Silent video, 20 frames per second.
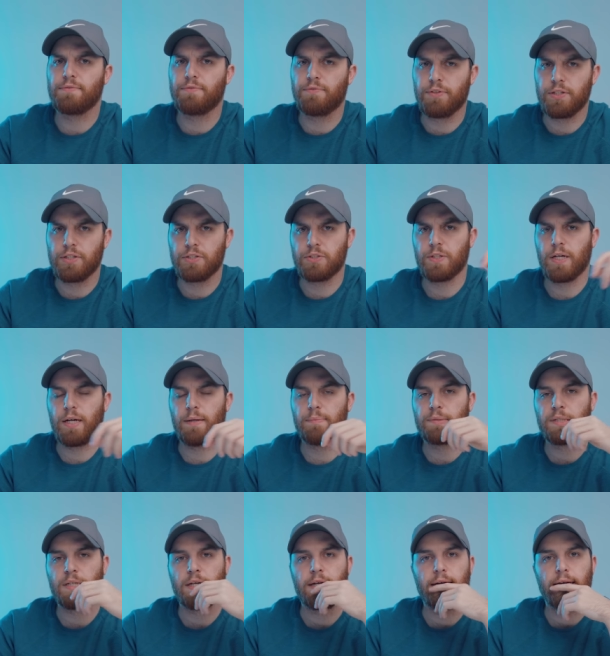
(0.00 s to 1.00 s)

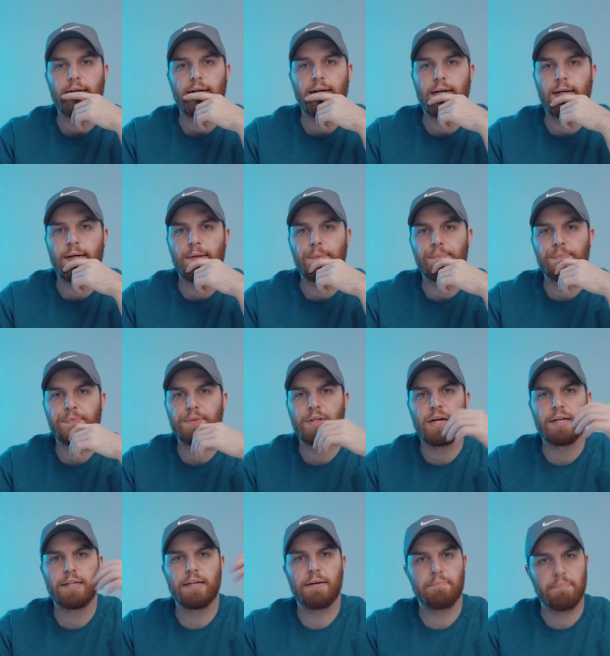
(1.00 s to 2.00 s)
V-shaped. Um,
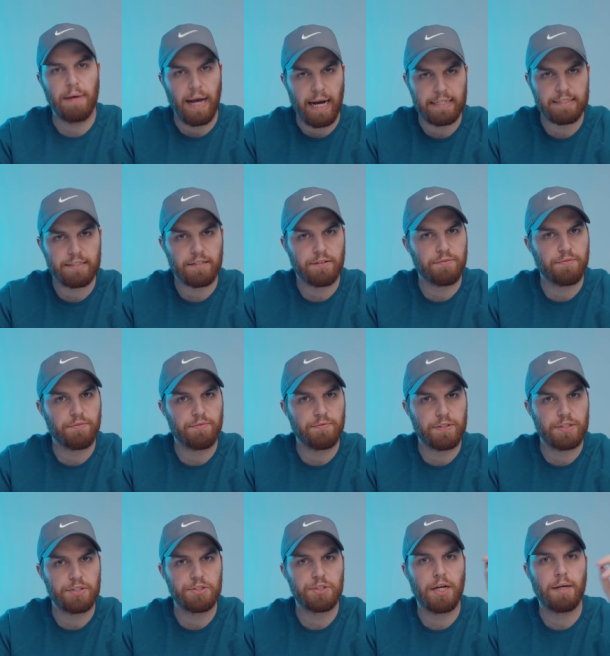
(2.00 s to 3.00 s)
not a massive
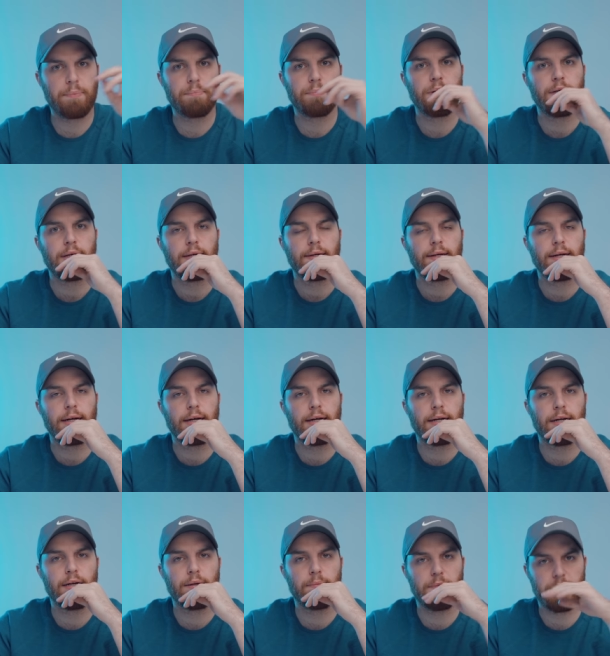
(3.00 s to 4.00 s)
V shape,
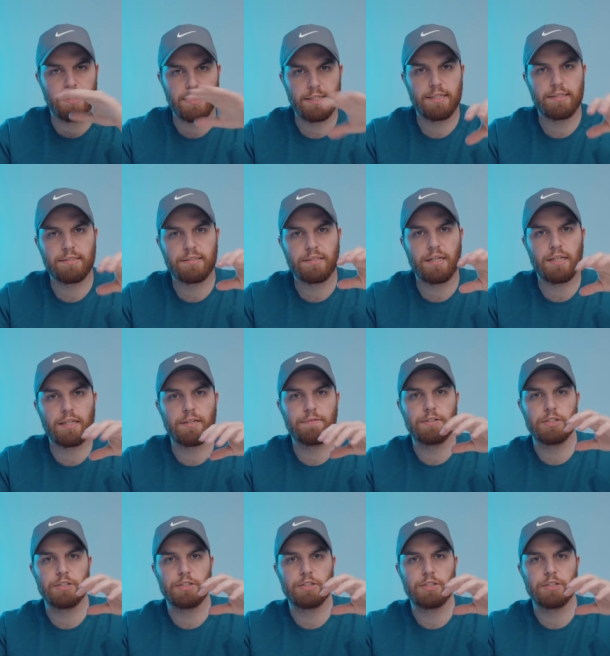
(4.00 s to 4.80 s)
uh, but it is slightly